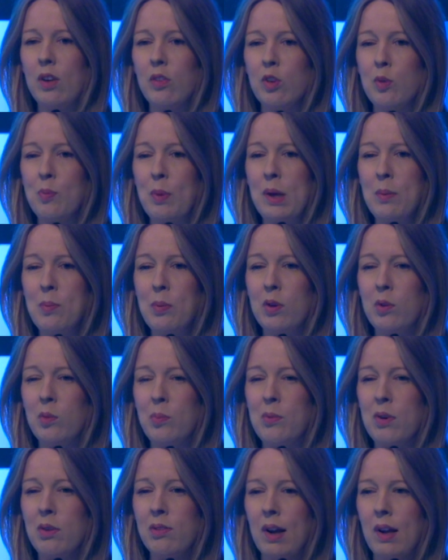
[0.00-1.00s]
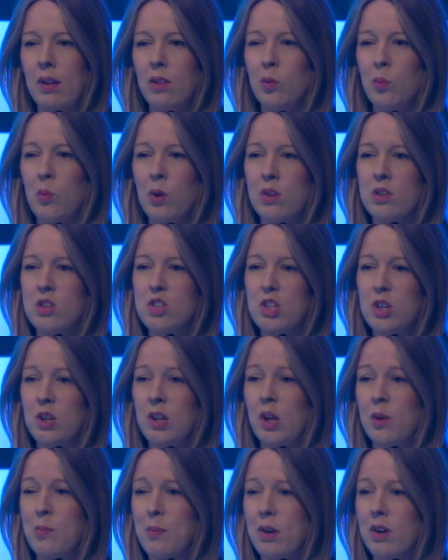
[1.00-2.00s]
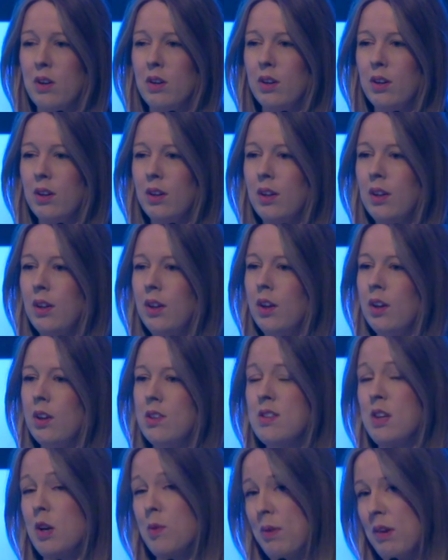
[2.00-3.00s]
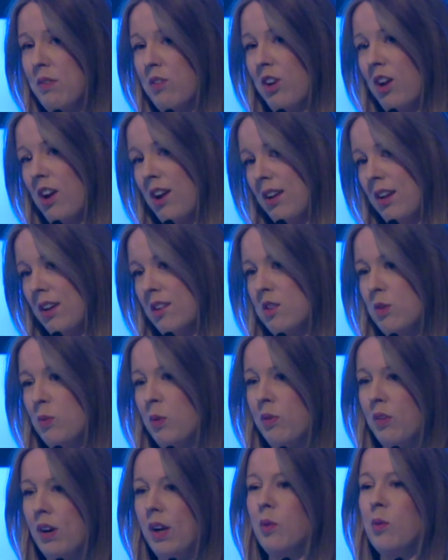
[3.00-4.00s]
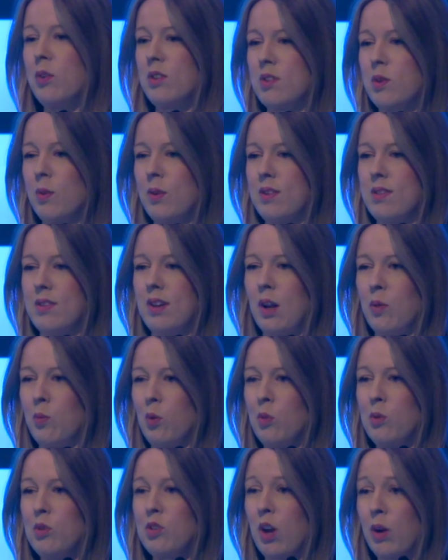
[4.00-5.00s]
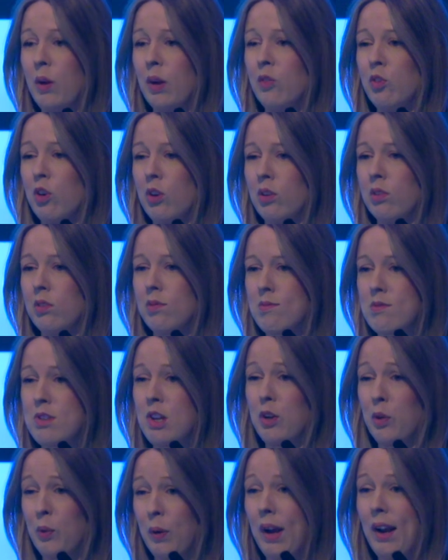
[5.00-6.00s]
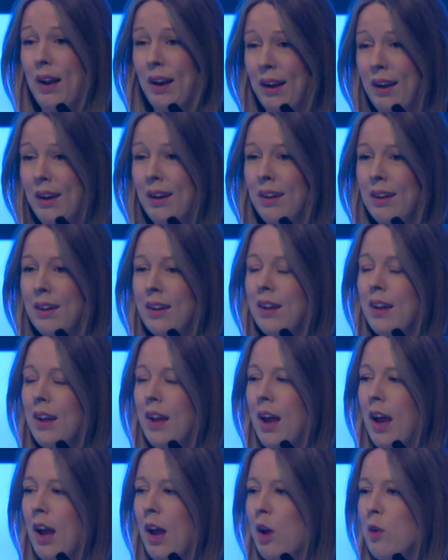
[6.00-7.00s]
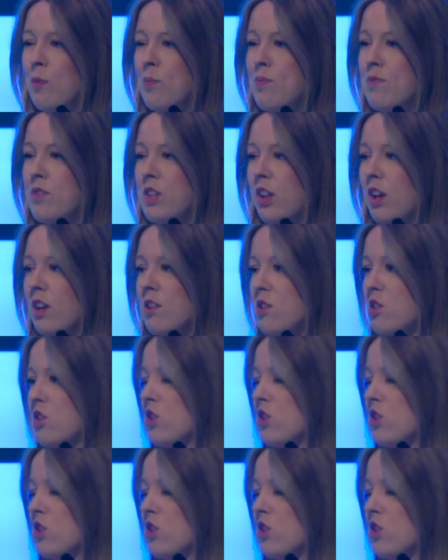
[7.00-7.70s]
a few people around the 1 to 2 year mark, some even earlier. So we really wanted to understand what was going wrong so quickly. So those are